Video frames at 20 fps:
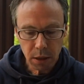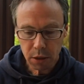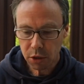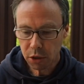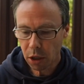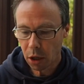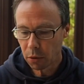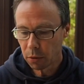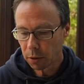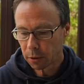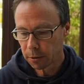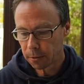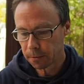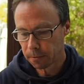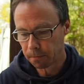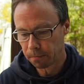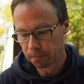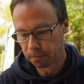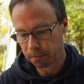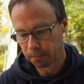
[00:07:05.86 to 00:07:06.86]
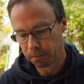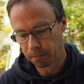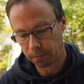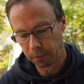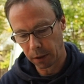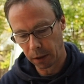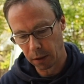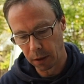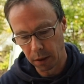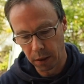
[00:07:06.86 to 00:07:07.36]
So
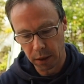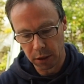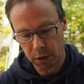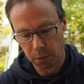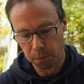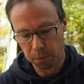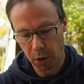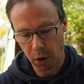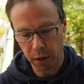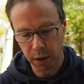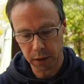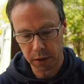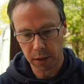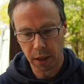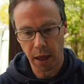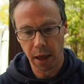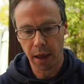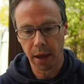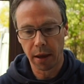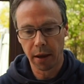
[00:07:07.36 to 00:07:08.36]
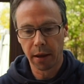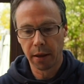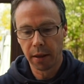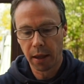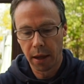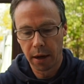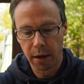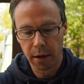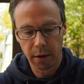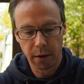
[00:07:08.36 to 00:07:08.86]
there's some pockets there,
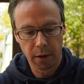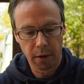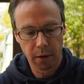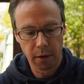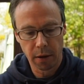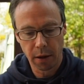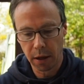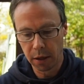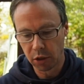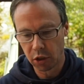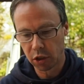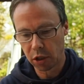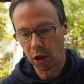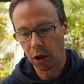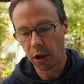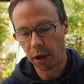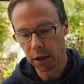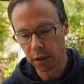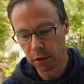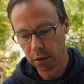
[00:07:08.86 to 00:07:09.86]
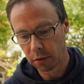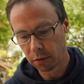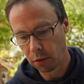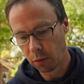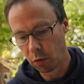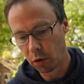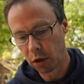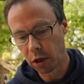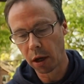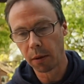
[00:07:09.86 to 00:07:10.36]
and then inside,
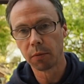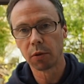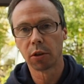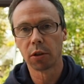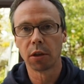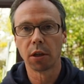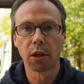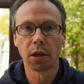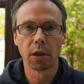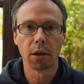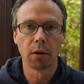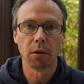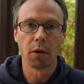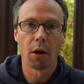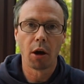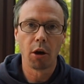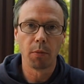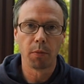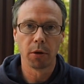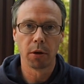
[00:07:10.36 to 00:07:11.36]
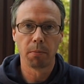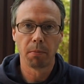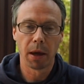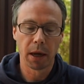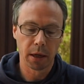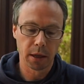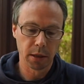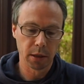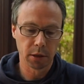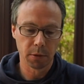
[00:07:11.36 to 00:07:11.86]
and we'll come to the opening
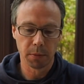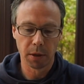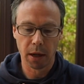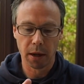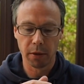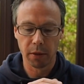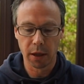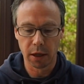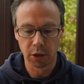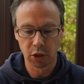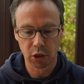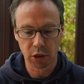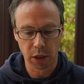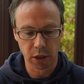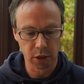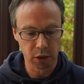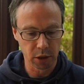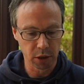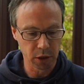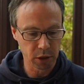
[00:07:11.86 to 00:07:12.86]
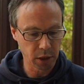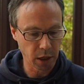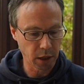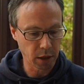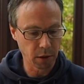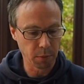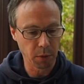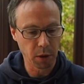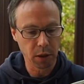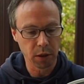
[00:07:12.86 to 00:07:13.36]
mechanism and how that's changed in a
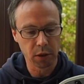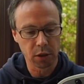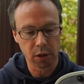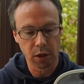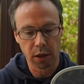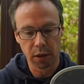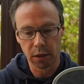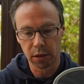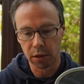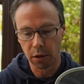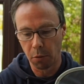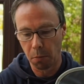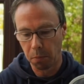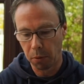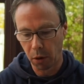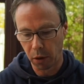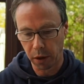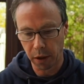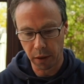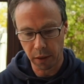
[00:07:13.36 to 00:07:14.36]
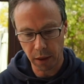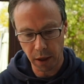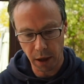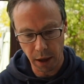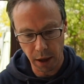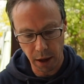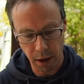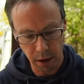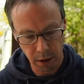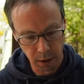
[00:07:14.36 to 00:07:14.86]
second, but inside there's a little pocket
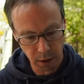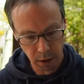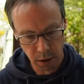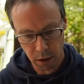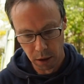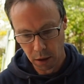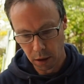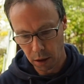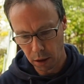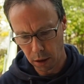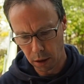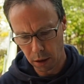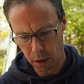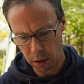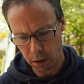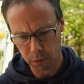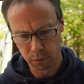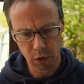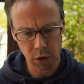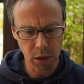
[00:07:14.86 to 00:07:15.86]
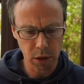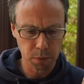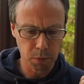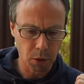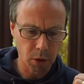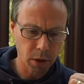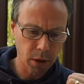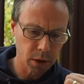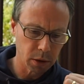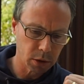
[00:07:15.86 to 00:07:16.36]
there. 6
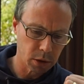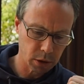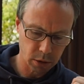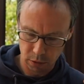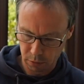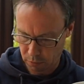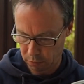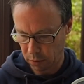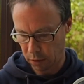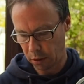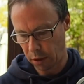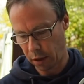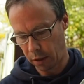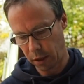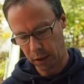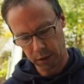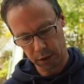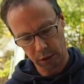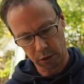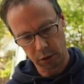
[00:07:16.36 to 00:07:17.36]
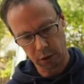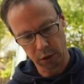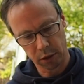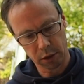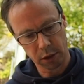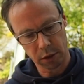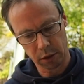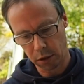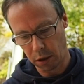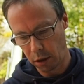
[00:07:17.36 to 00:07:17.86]
pockets, yeah, that sounds right.
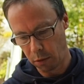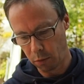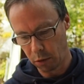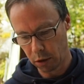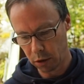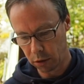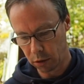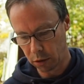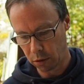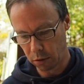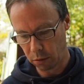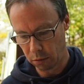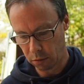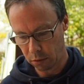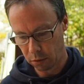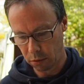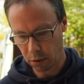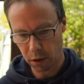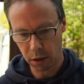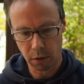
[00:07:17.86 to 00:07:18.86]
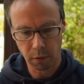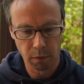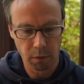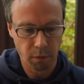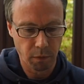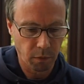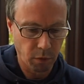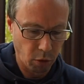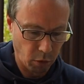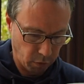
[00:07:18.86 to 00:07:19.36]
6 done it. 1, 2, 3,
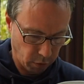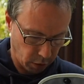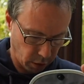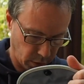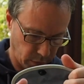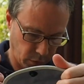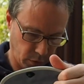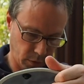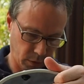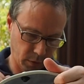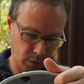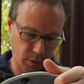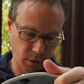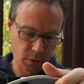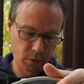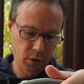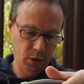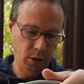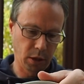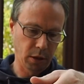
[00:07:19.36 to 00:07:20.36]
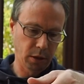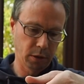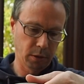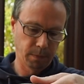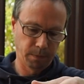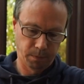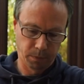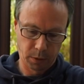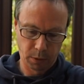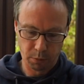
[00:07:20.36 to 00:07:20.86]
4, 5, 6.
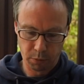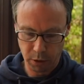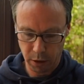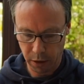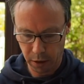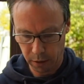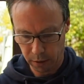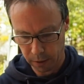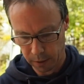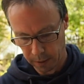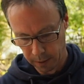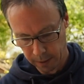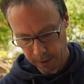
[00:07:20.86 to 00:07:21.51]
Brilliant.